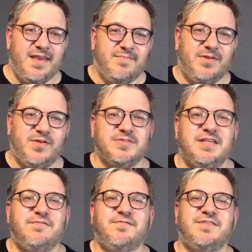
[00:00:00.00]
Because
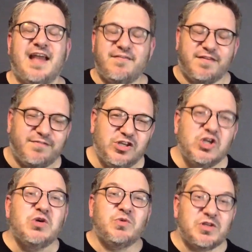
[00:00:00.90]
if, Dave, if
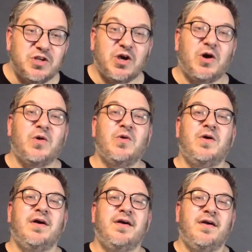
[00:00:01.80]
you would
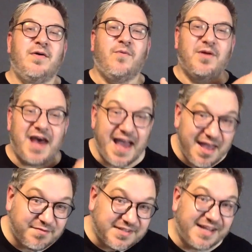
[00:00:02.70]
know what I
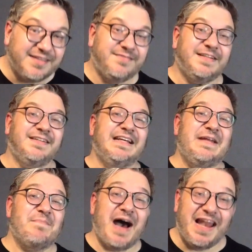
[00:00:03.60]
have done in
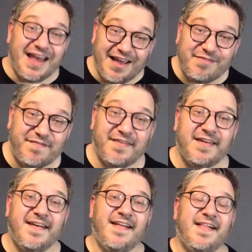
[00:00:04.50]
my life,
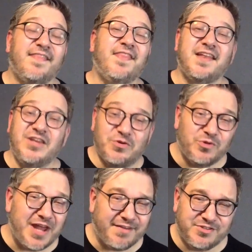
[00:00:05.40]
then you would
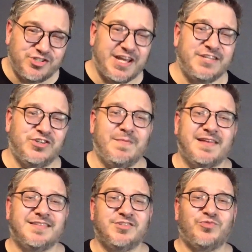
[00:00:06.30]
have to change your
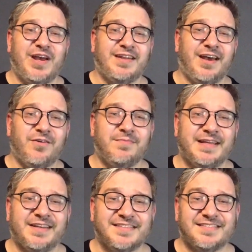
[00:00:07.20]
message right now,
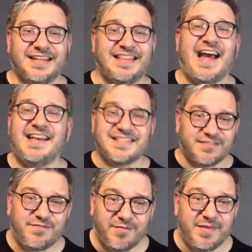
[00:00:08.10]
because that isn't
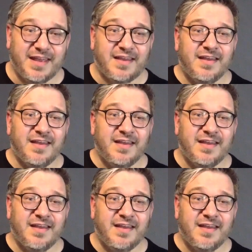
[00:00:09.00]
for me.